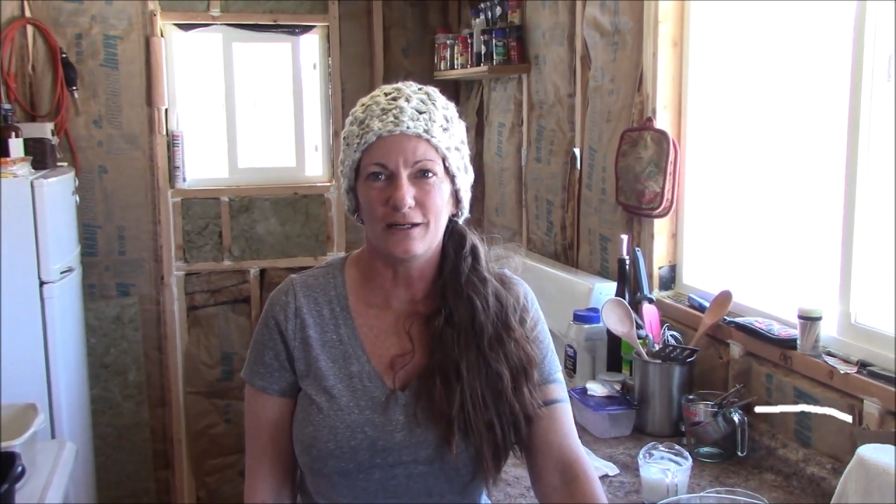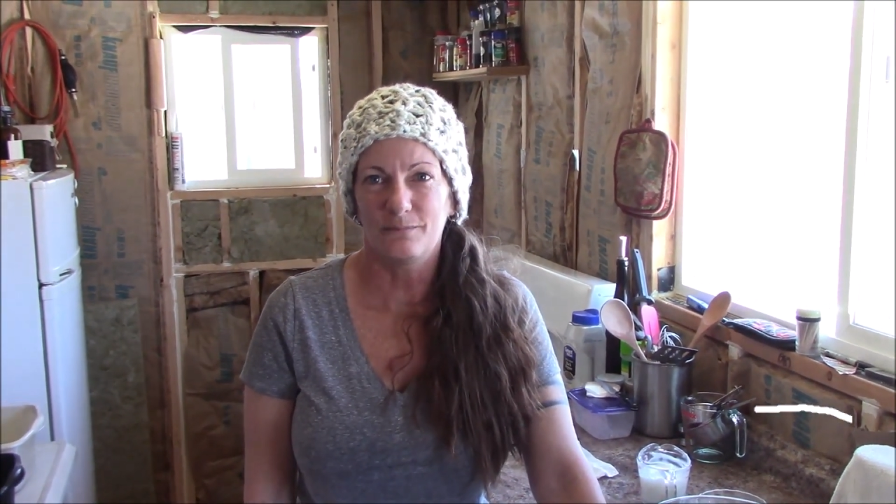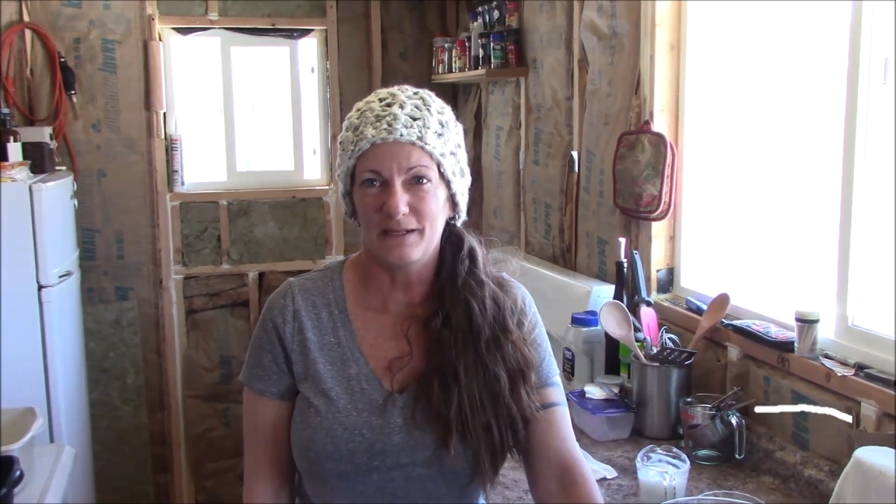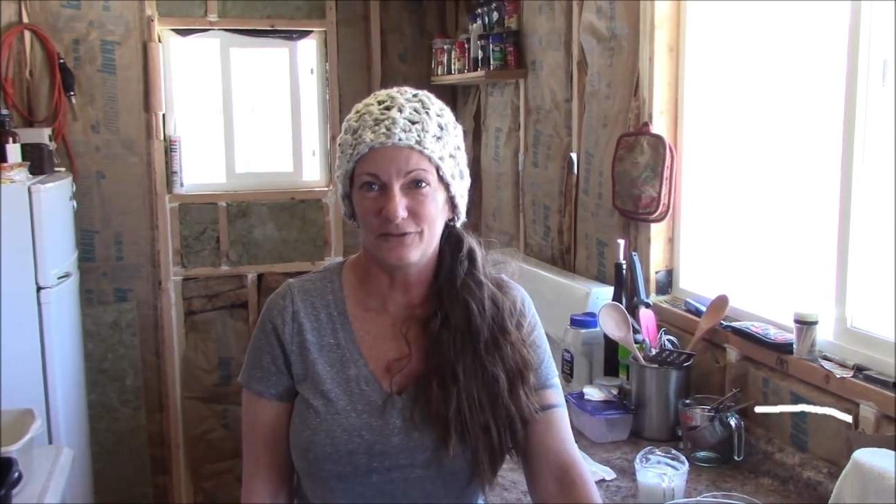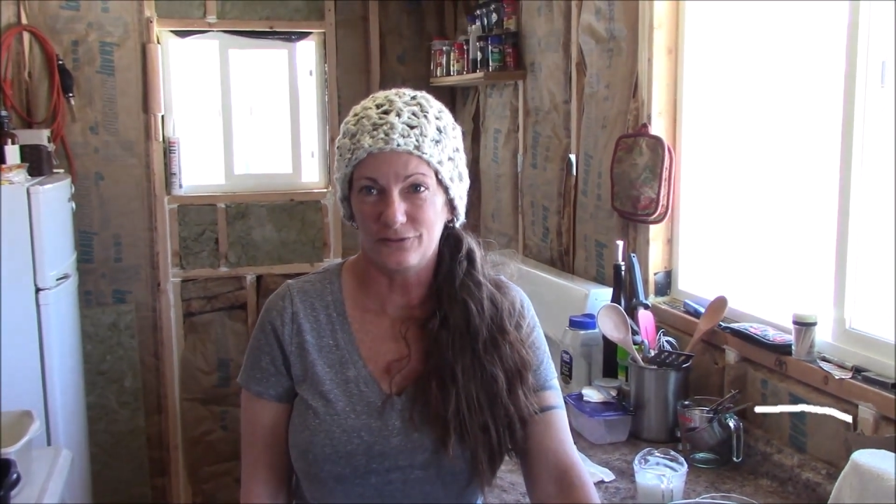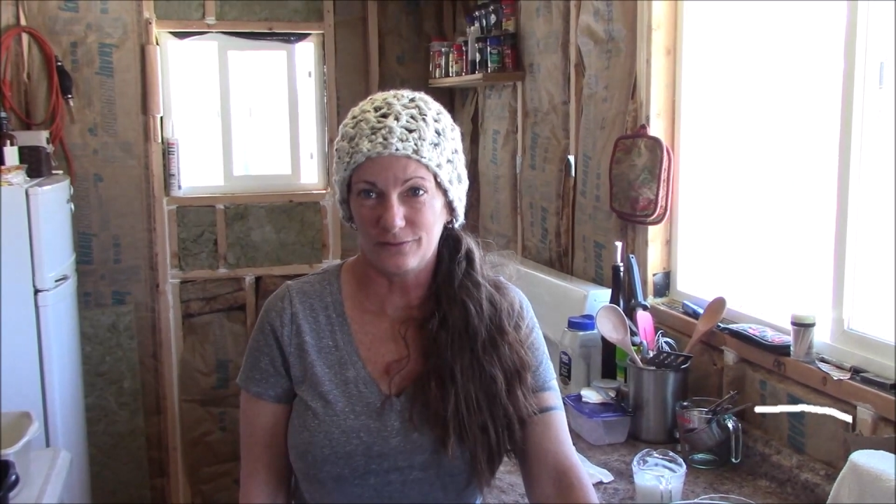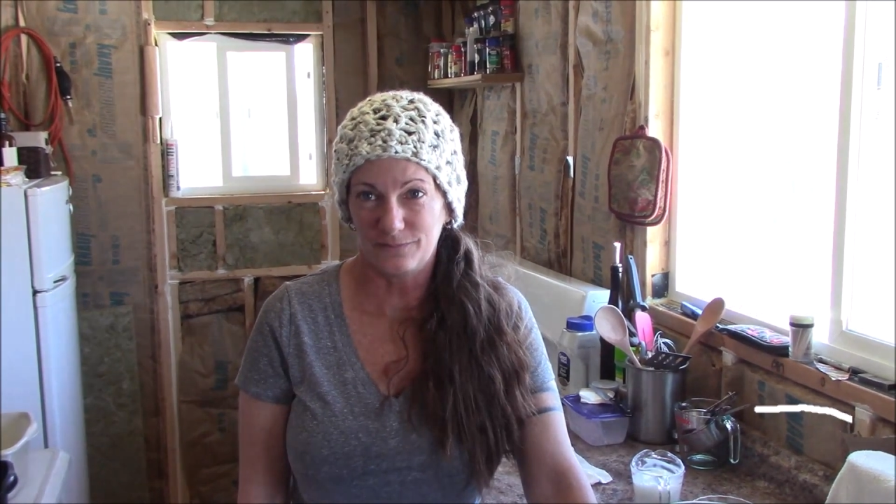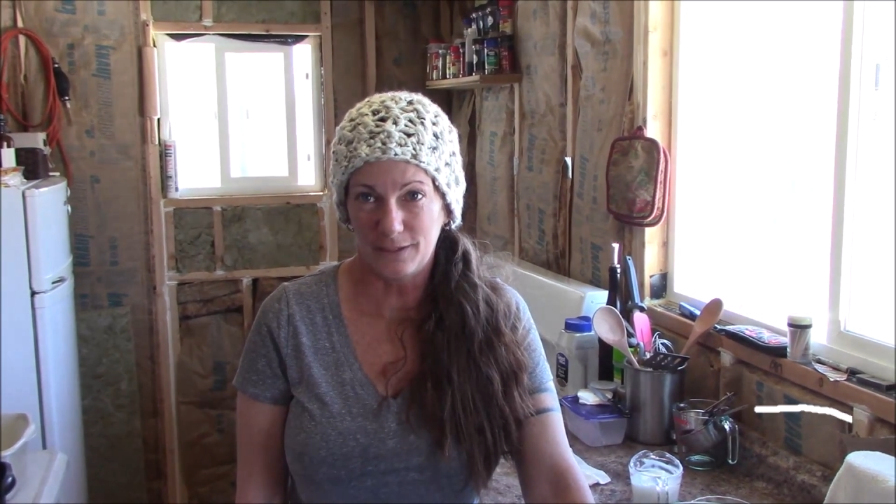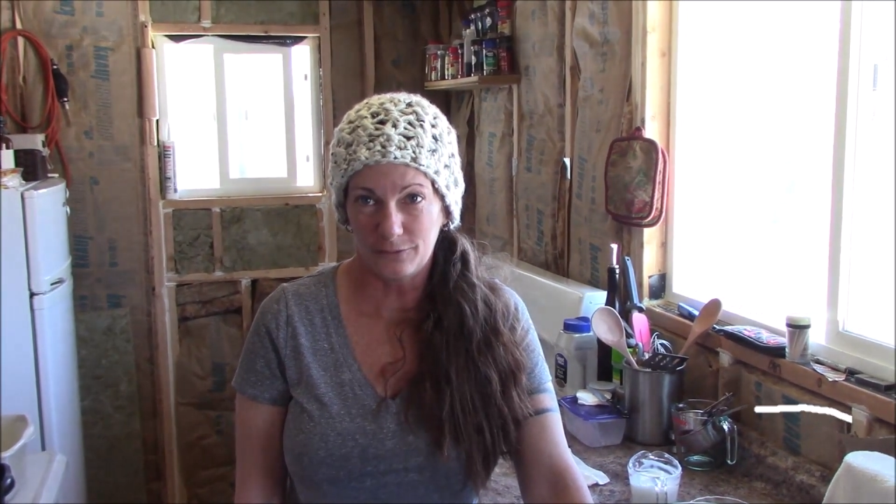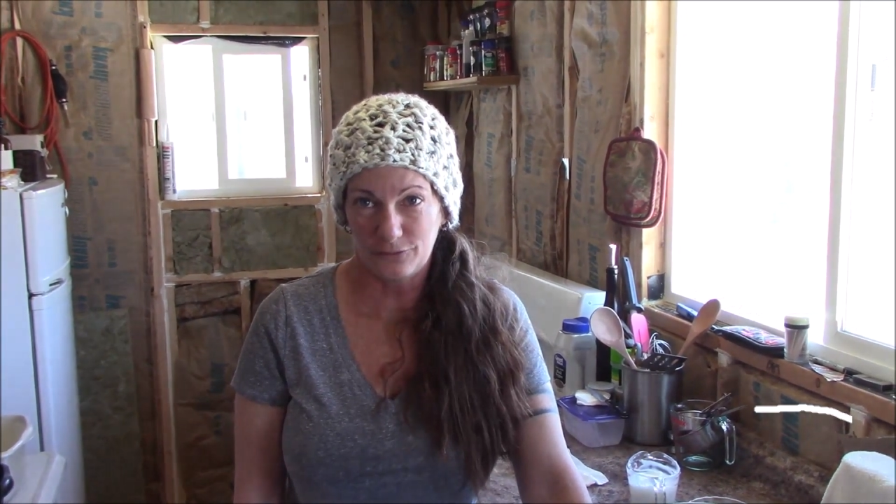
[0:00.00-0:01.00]
to master the
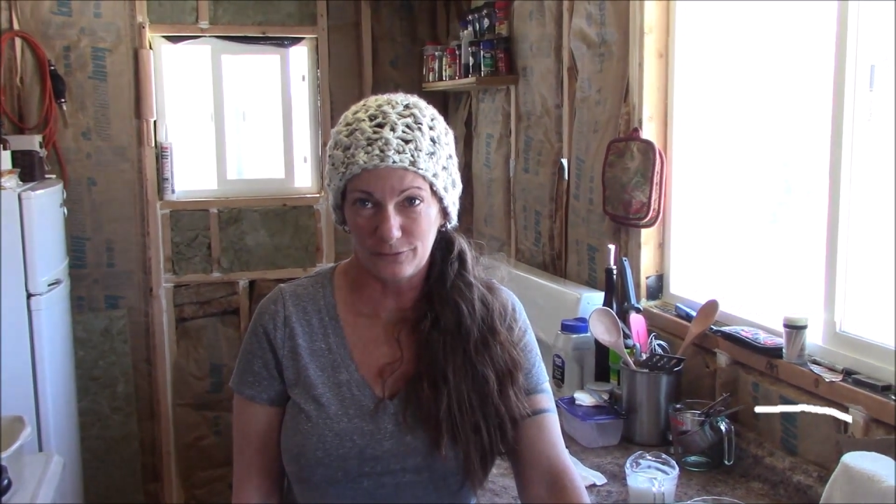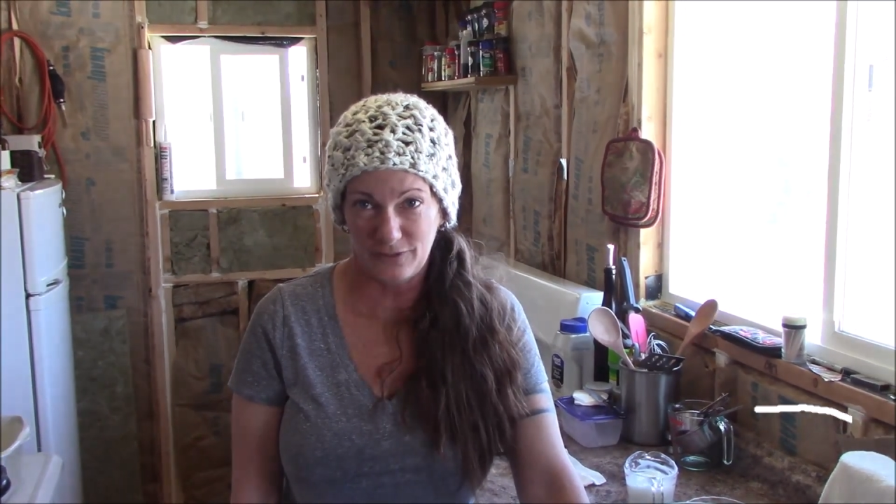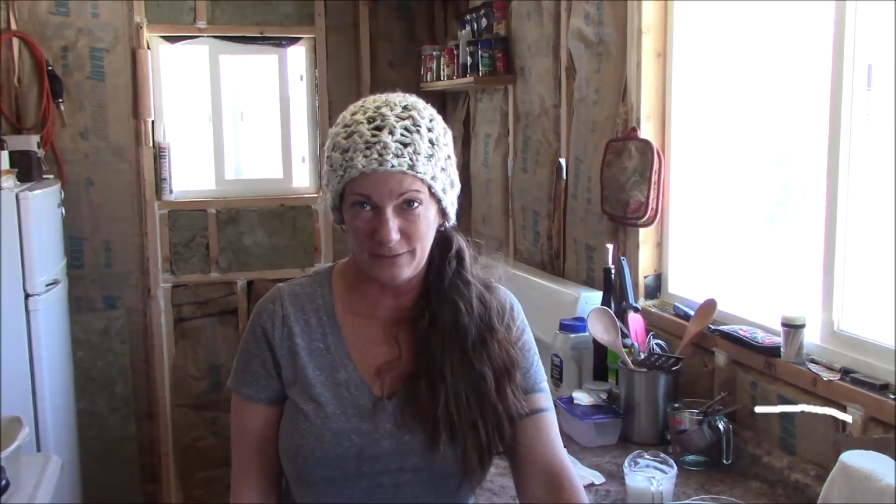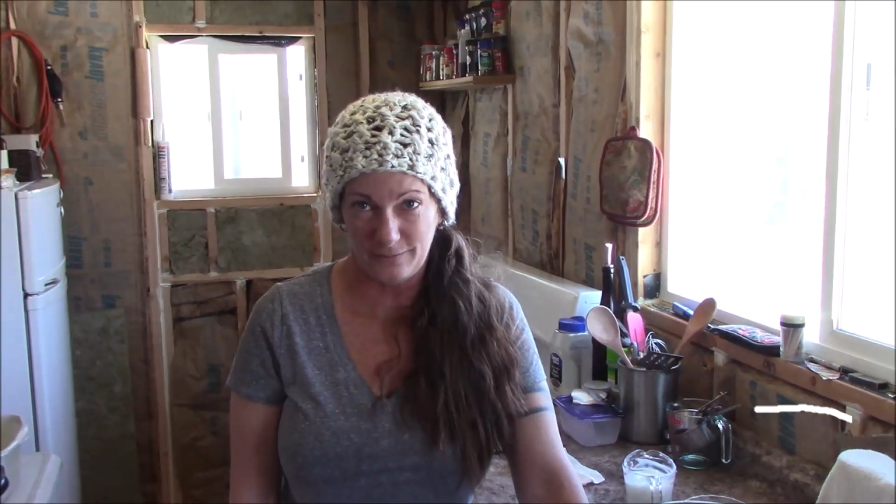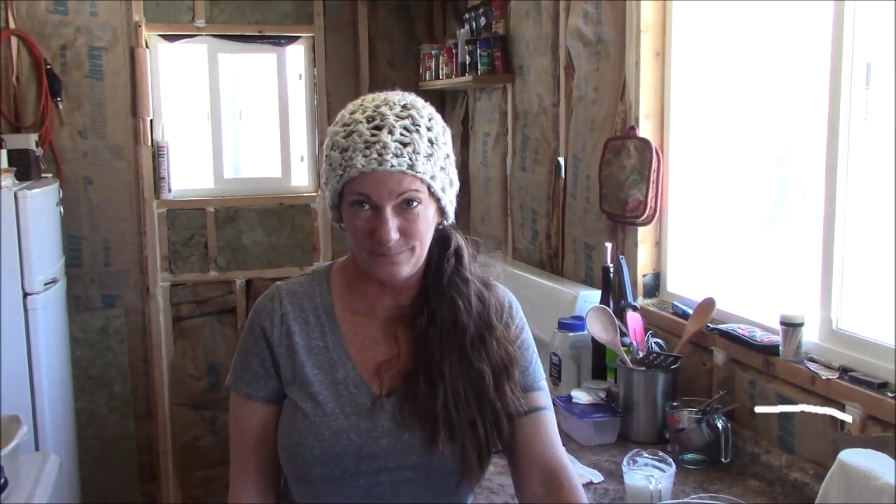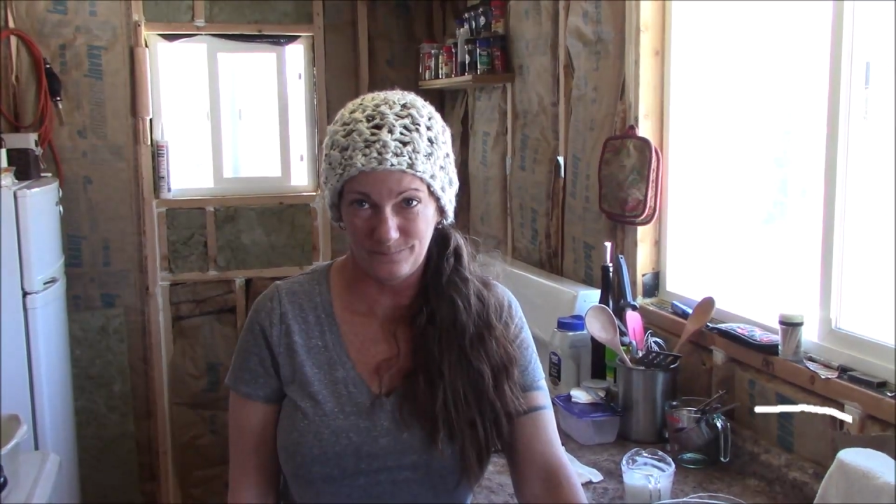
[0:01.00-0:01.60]
flour tortilla.